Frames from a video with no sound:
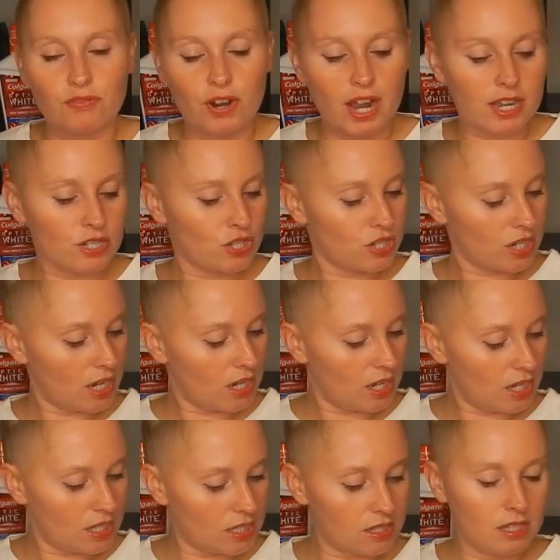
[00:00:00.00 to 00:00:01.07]
Fresh. It
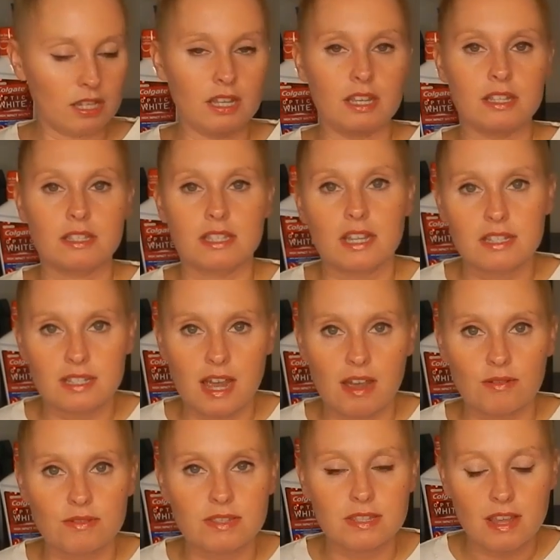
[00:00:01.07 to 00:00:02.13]
is the 6
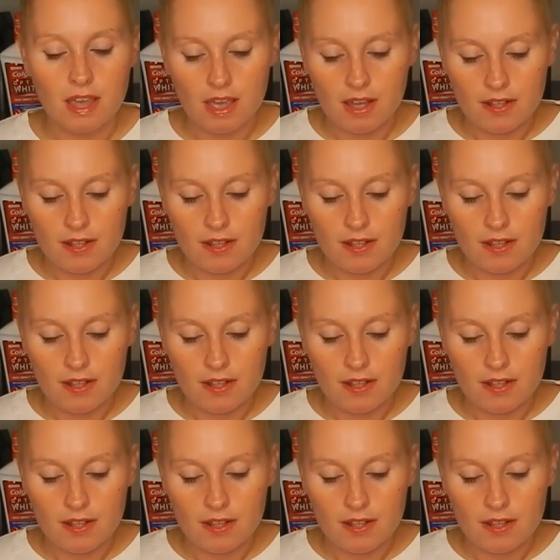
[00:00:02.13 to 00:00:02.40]
ounce.